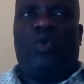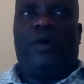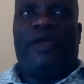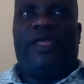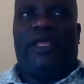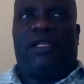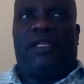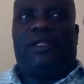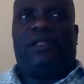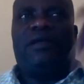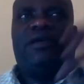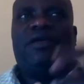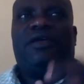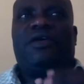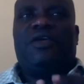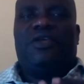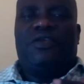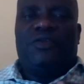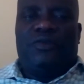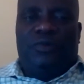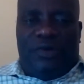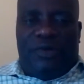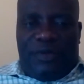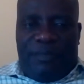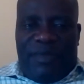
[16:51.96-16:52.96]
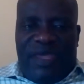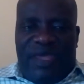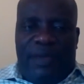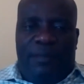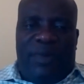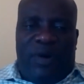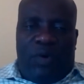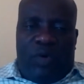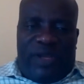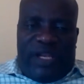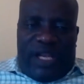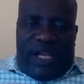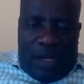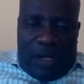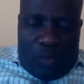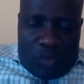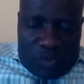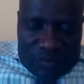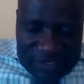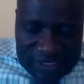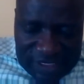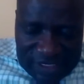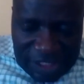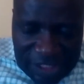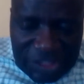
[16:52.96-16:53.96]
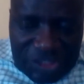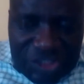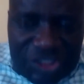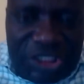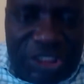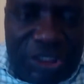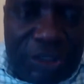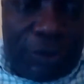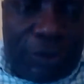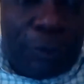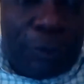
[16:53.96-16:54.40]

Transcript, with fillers: will, remember when I was teaching